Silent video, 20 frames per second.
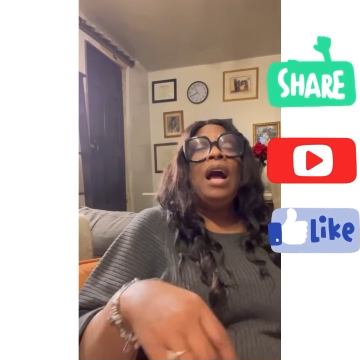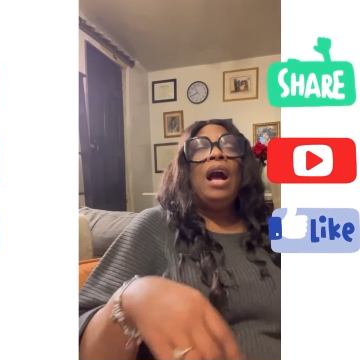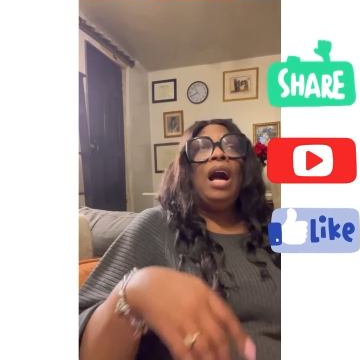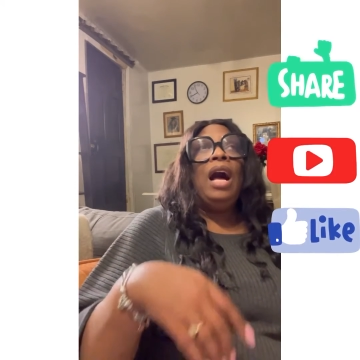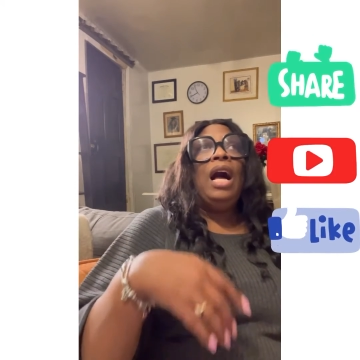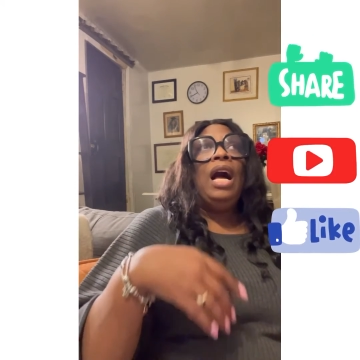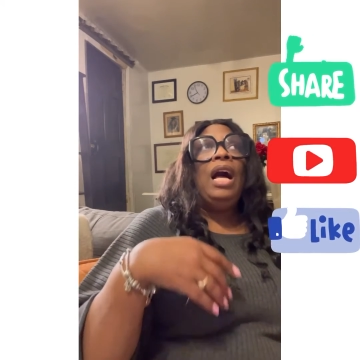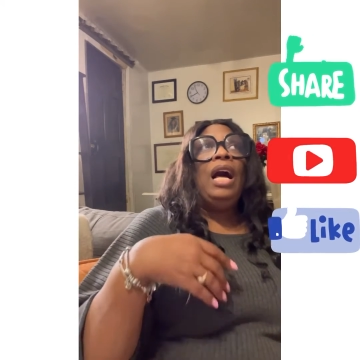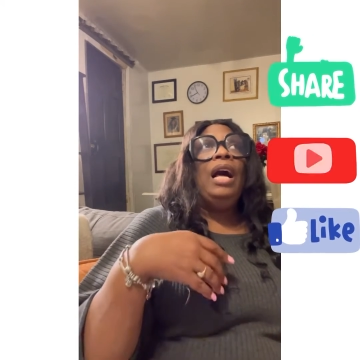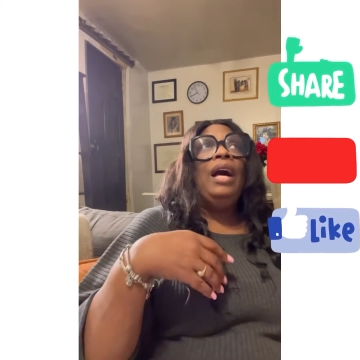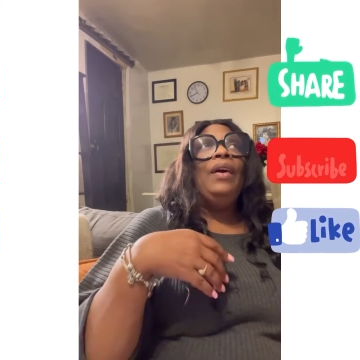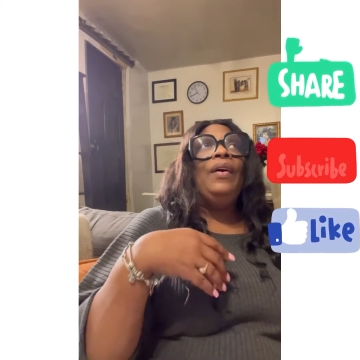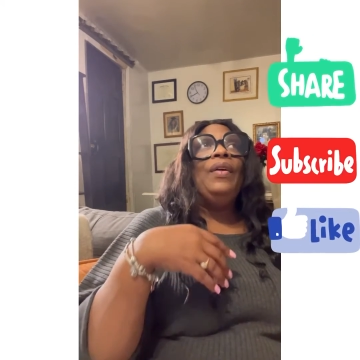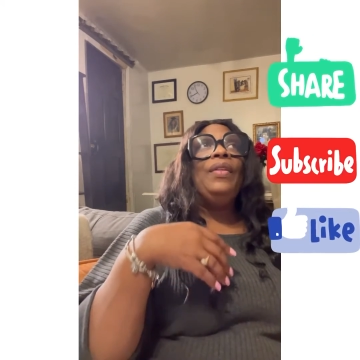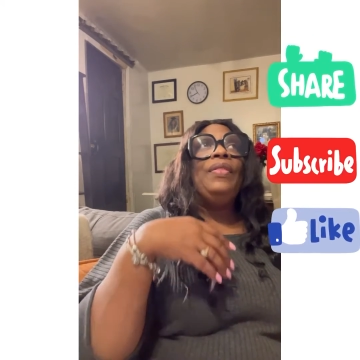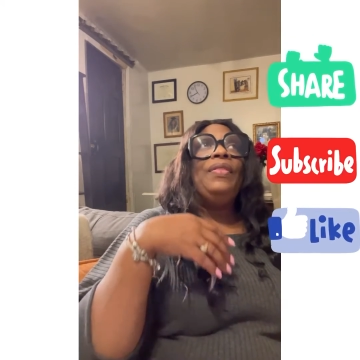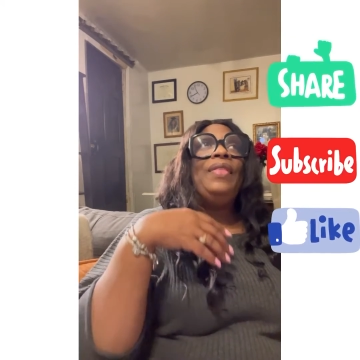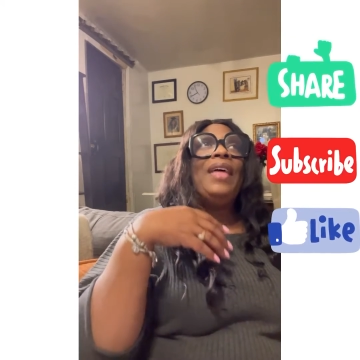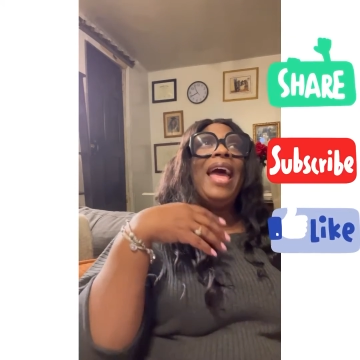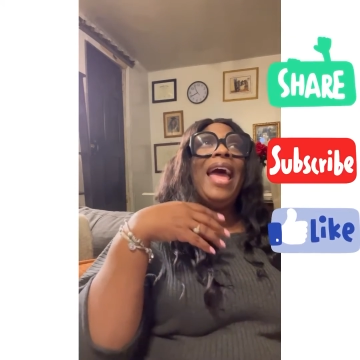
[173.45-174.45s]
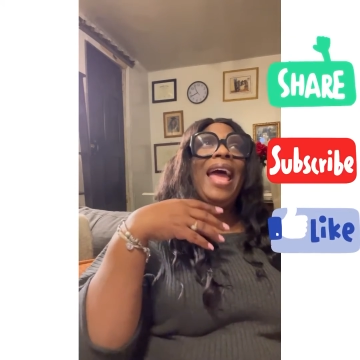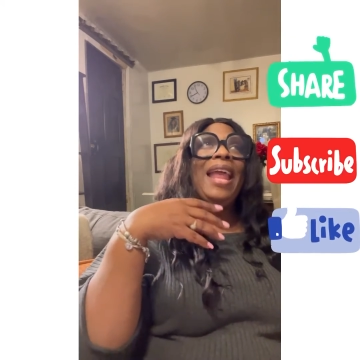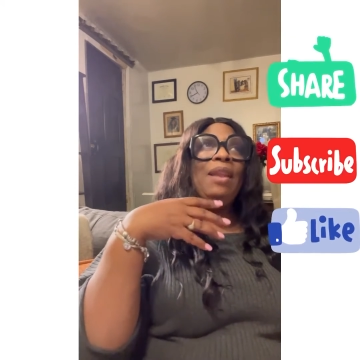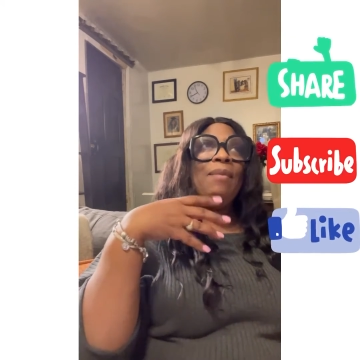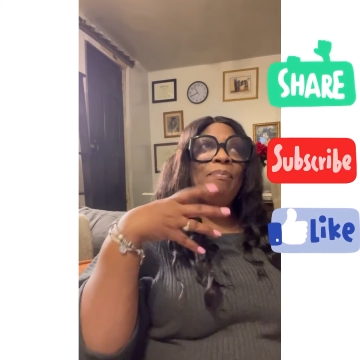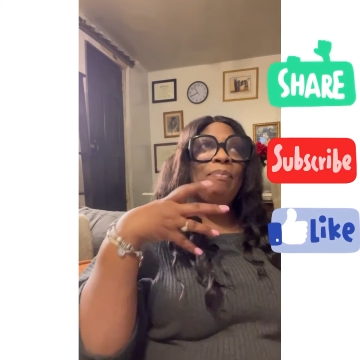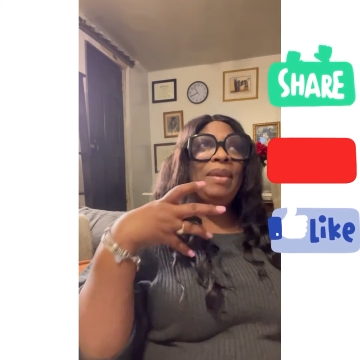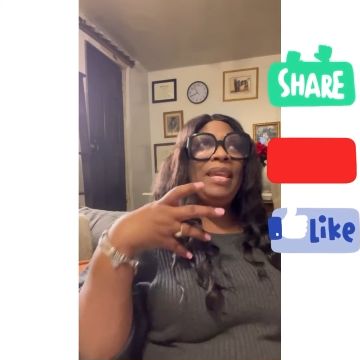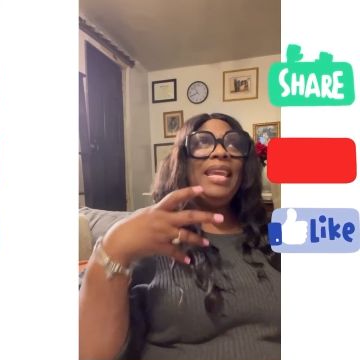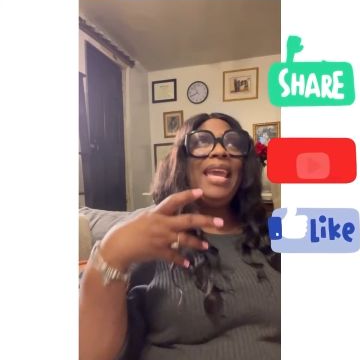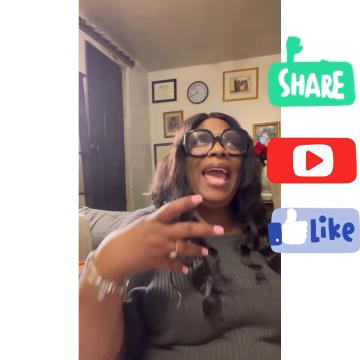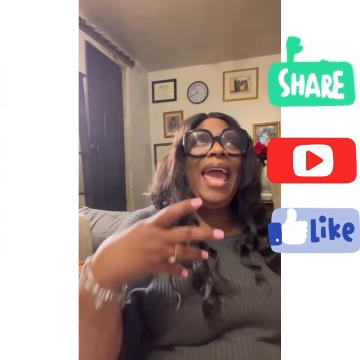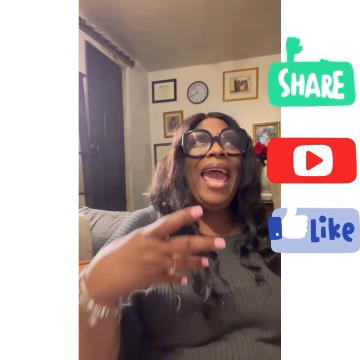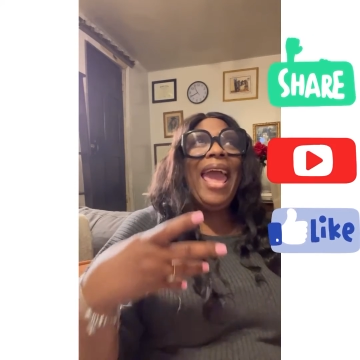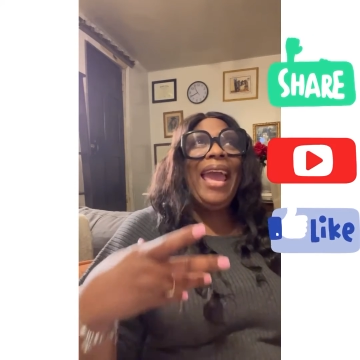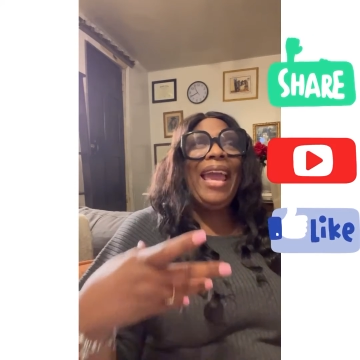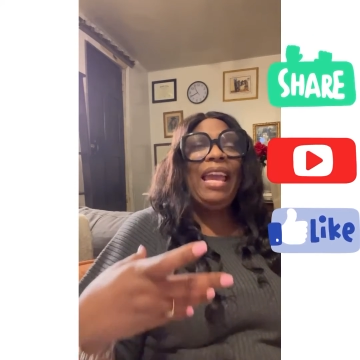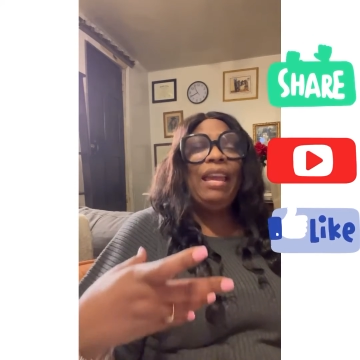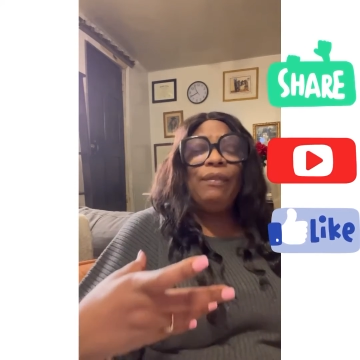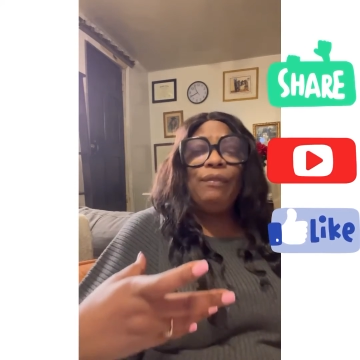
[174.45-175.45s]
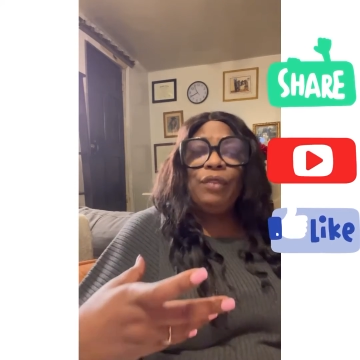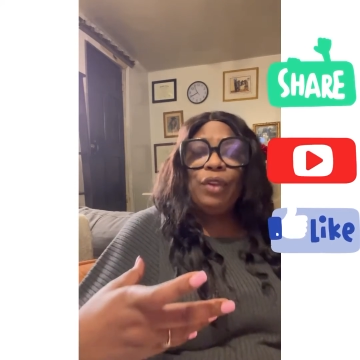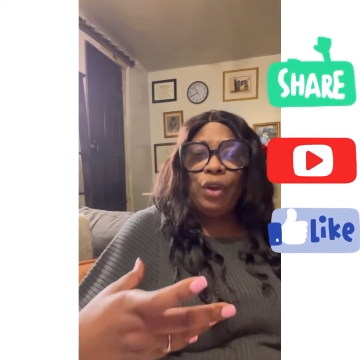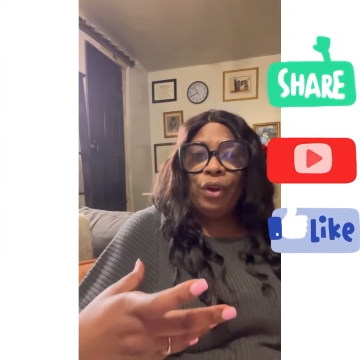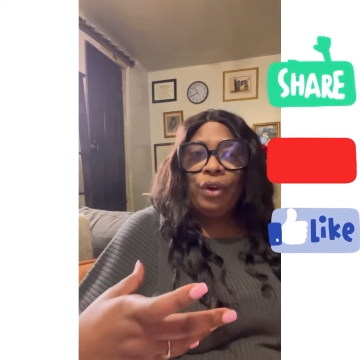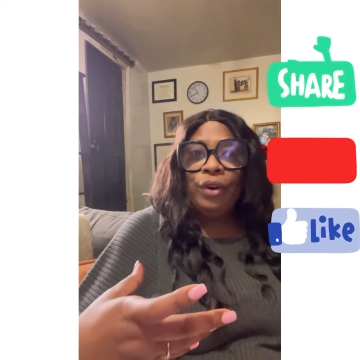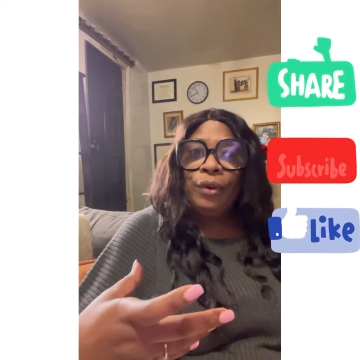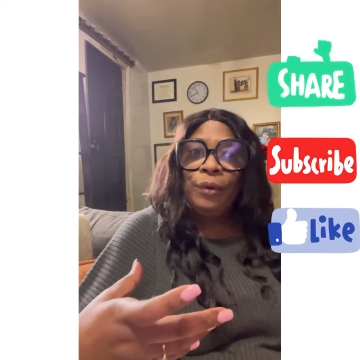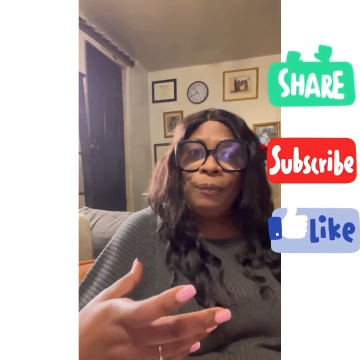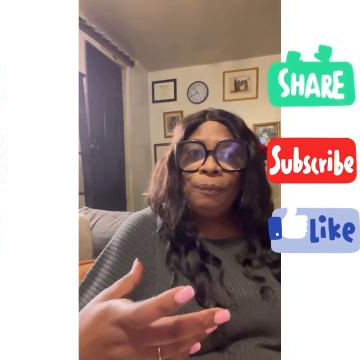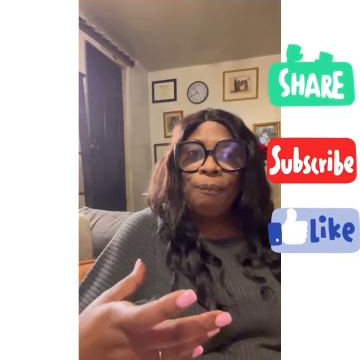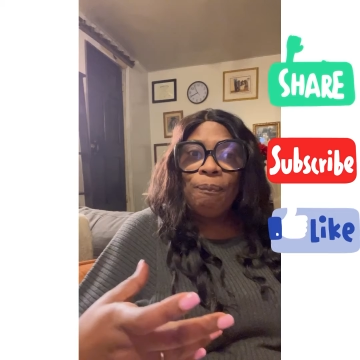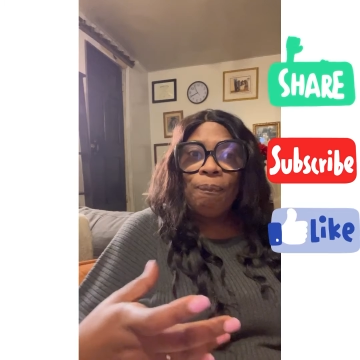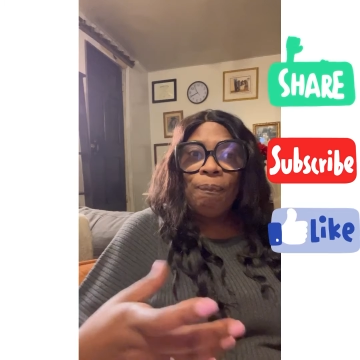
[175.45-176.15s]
that behavior